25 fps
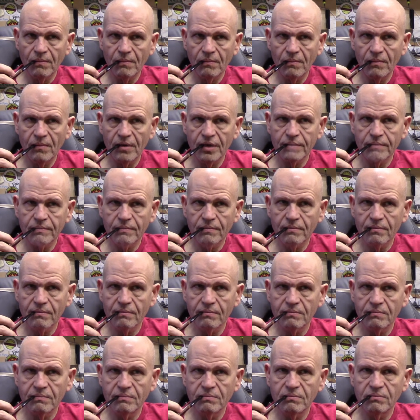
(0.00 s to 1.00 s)

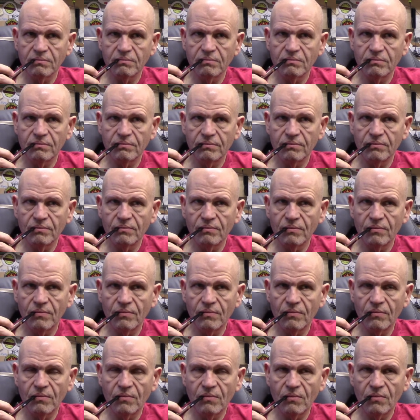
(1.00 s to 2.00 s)

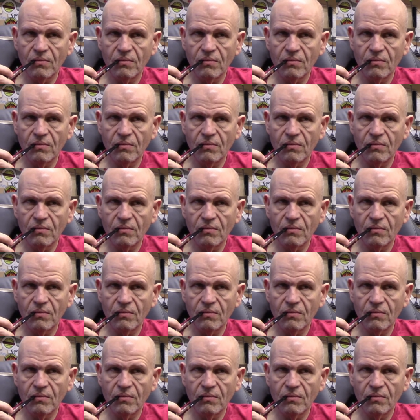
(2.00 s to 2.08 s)
Nobody speaks.